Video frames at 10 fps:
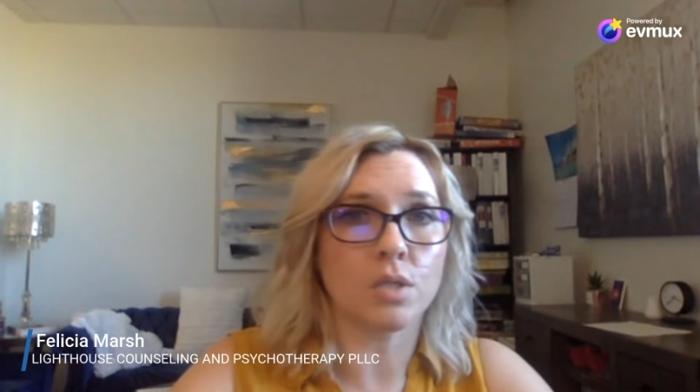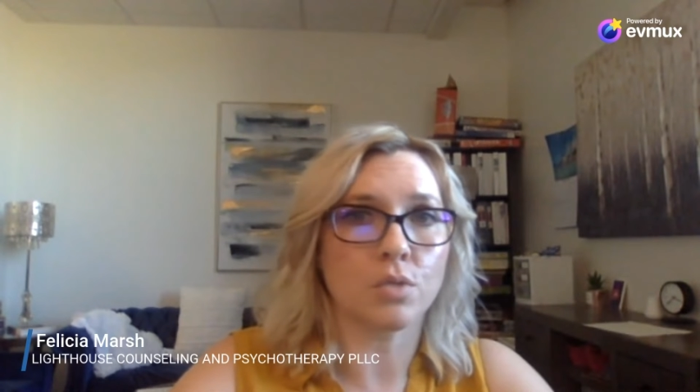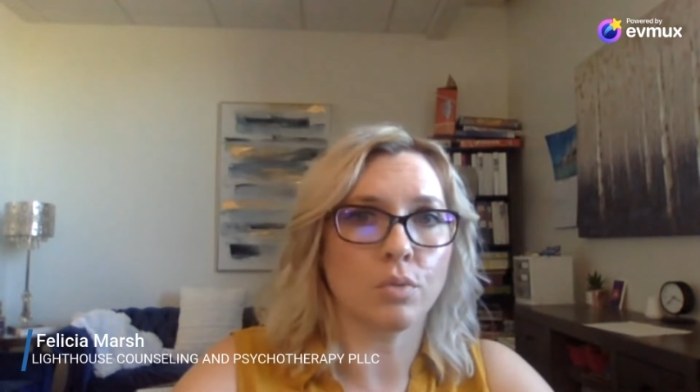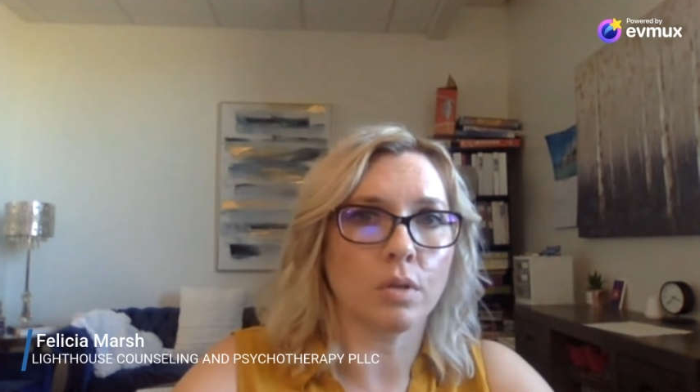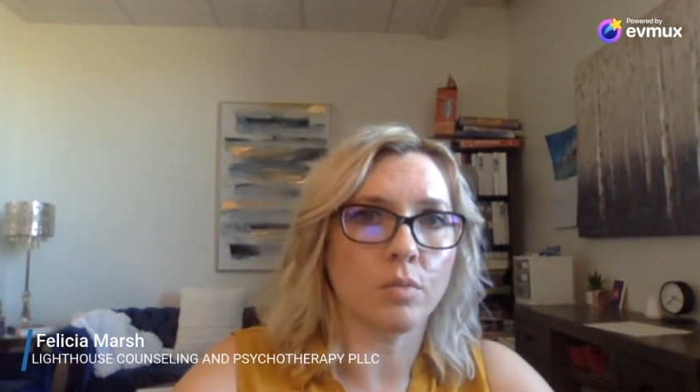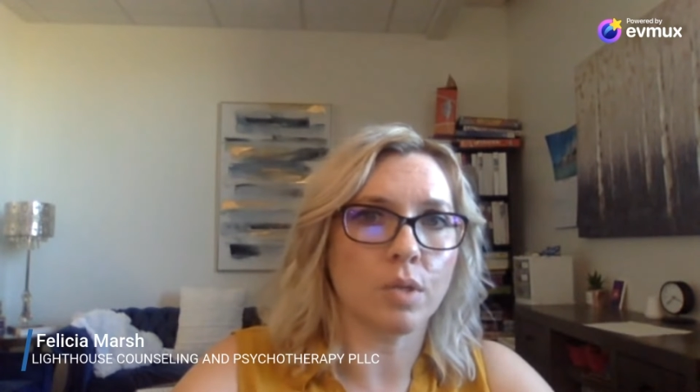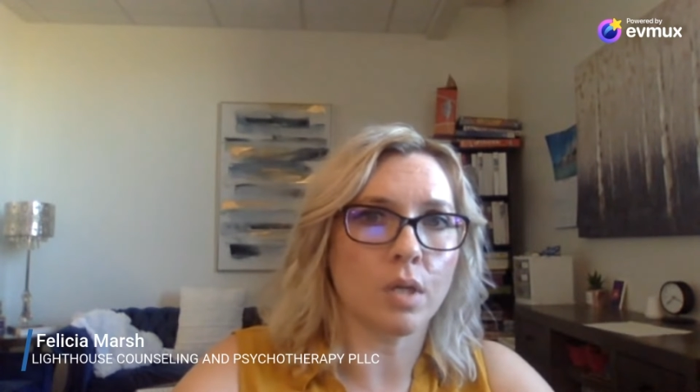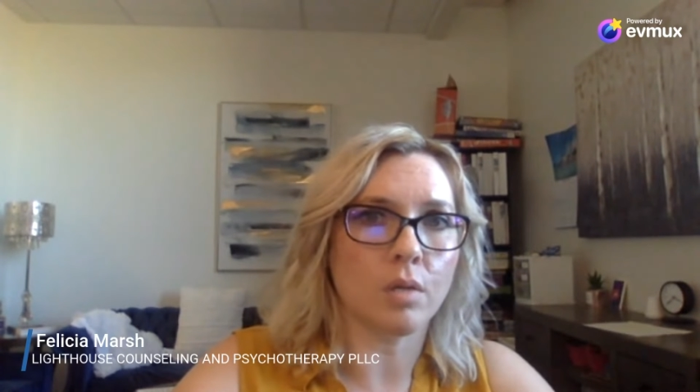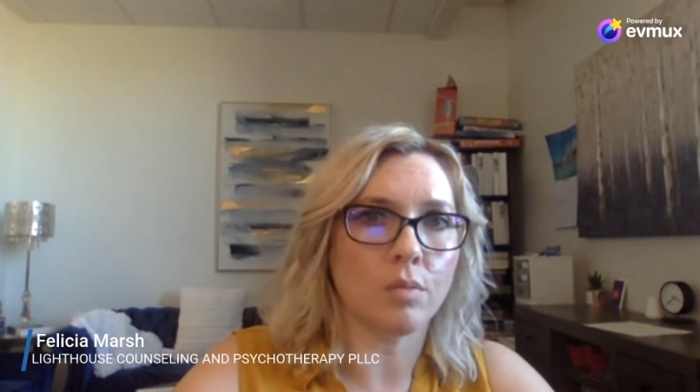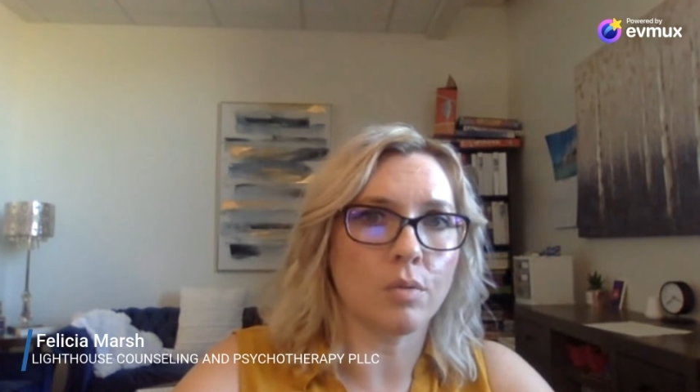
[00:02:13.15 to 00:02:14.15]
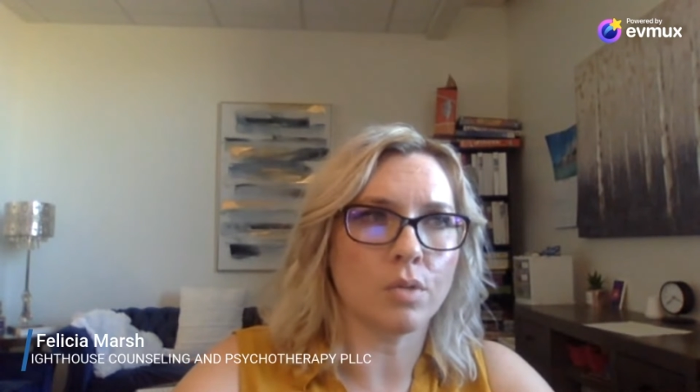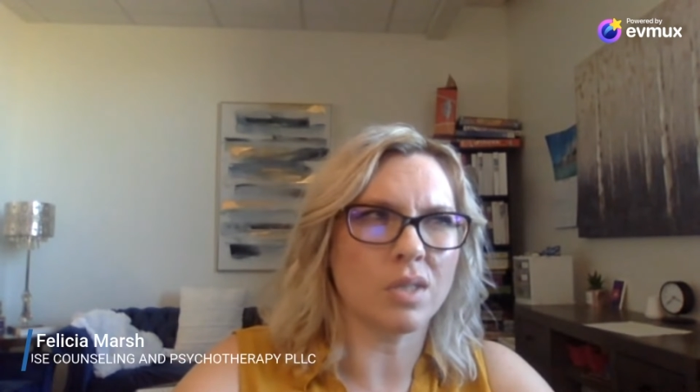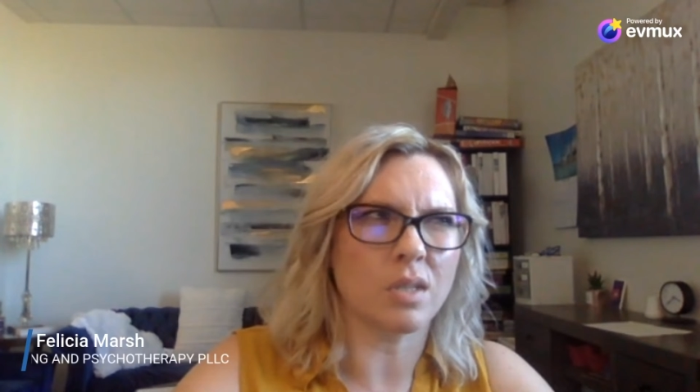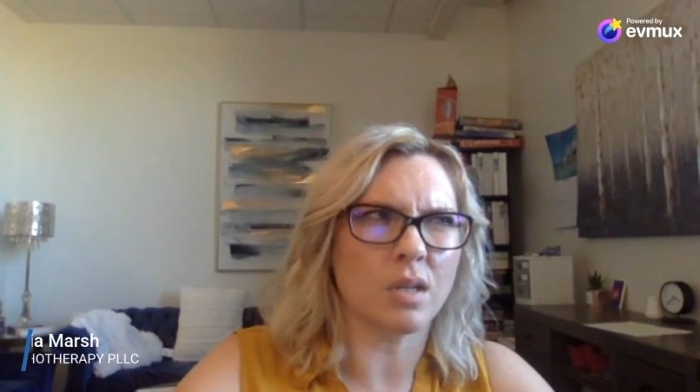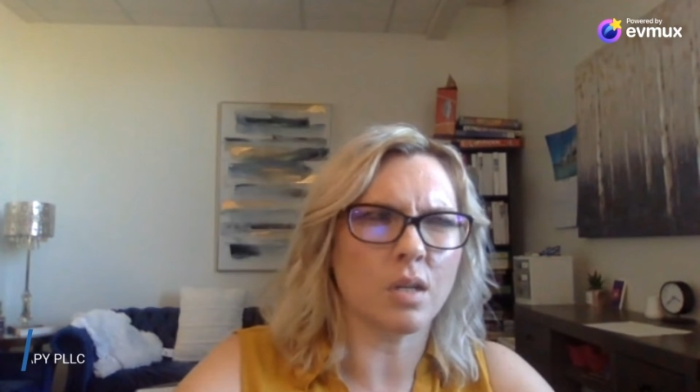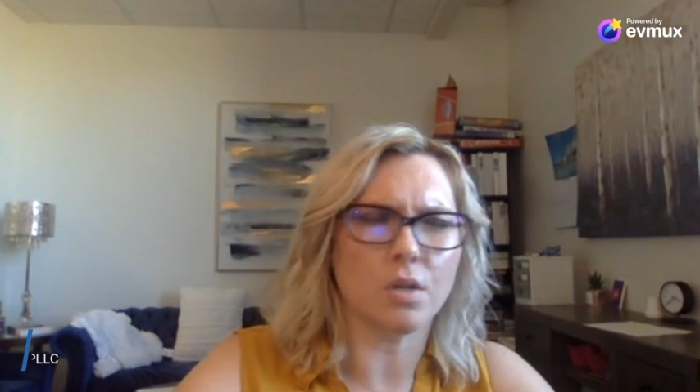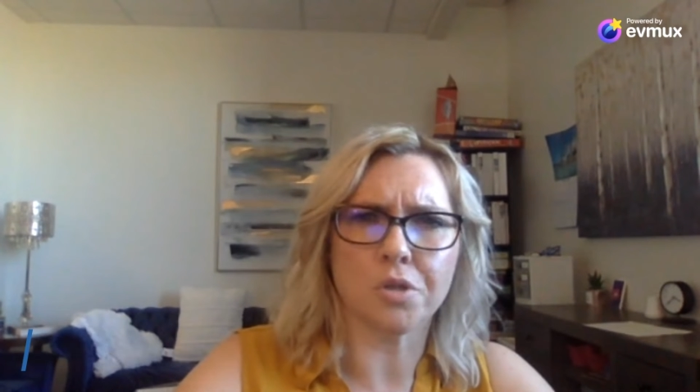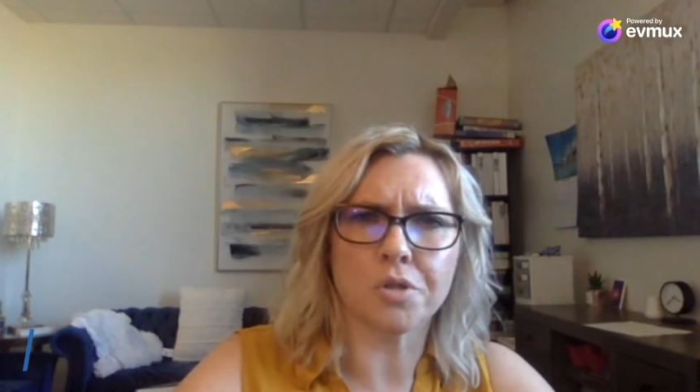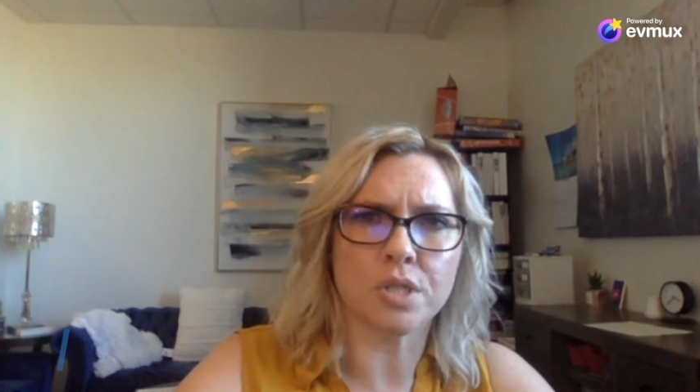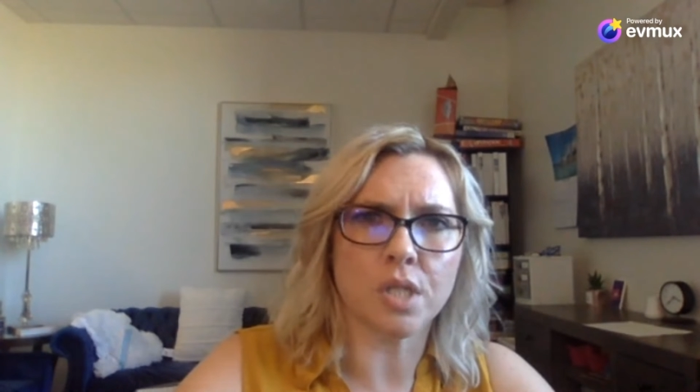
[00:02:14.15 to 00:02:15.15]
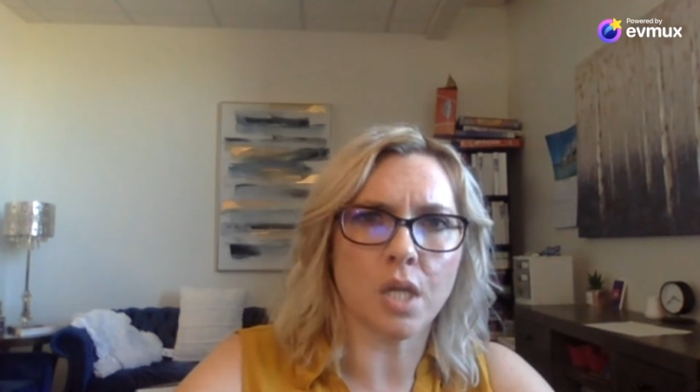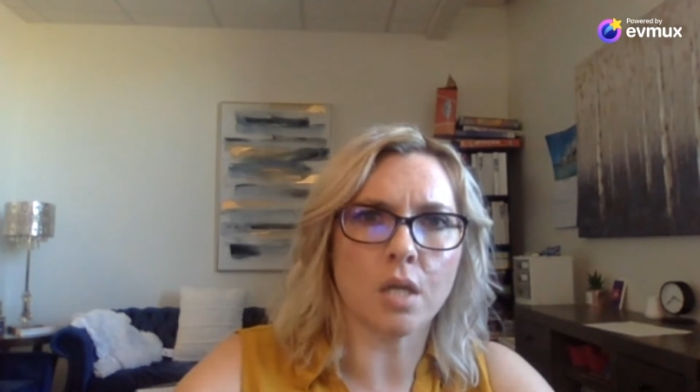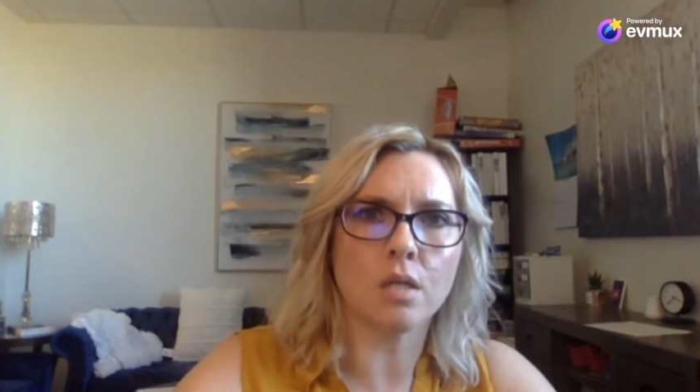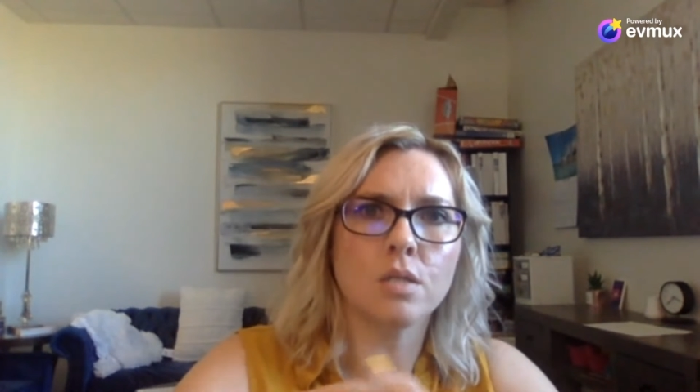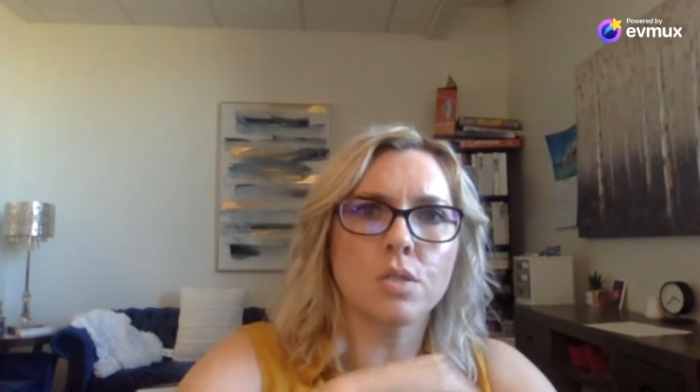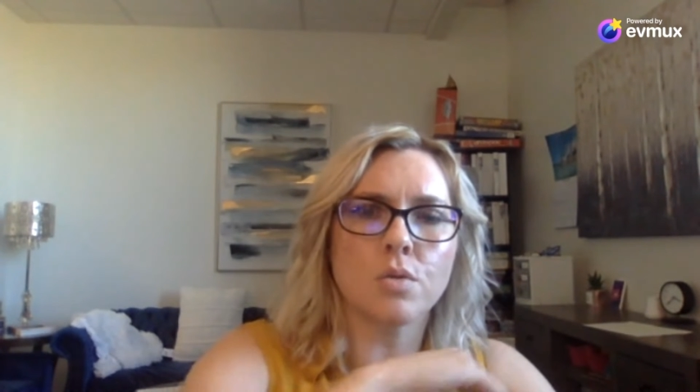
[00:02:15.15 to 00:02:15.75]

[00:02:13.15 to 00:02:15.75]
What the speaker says: to really be able to understand